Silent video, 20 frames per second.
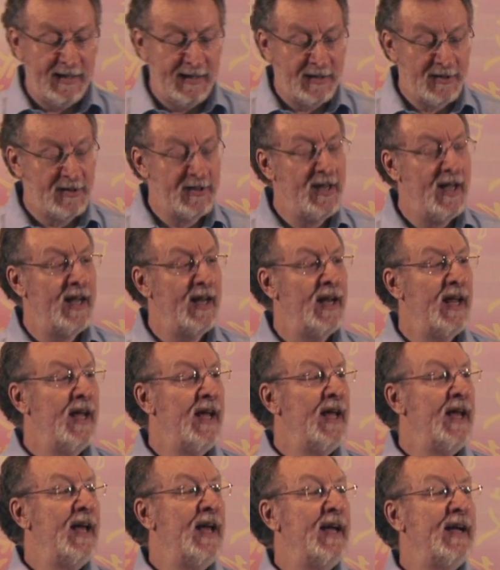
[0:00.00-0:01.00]
that said,
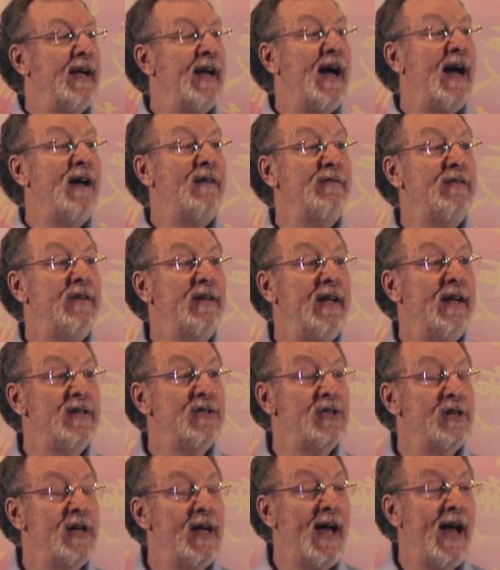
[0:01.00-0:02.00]

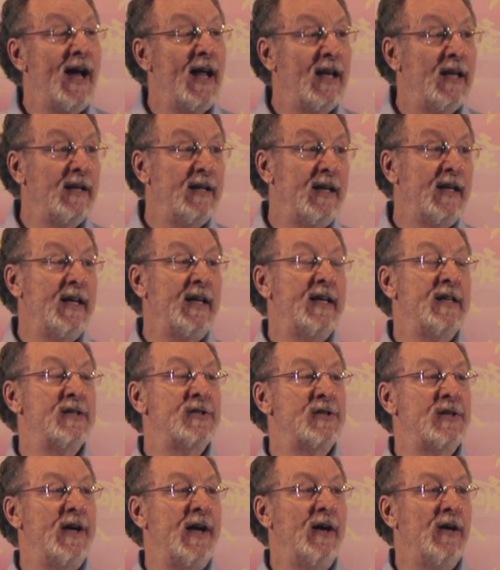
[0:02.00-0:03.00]
confidentiality
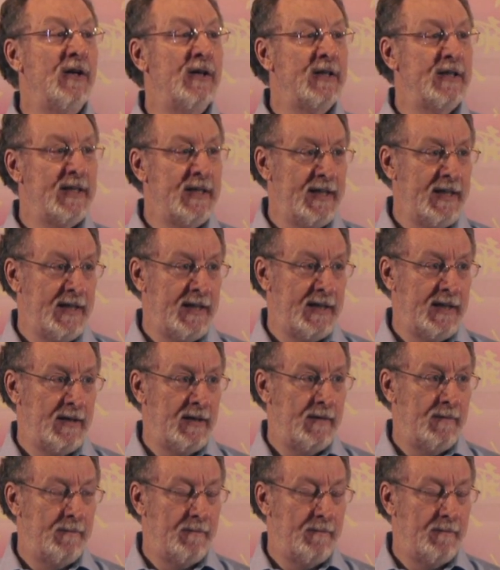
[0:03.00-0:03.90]
is guaranteed.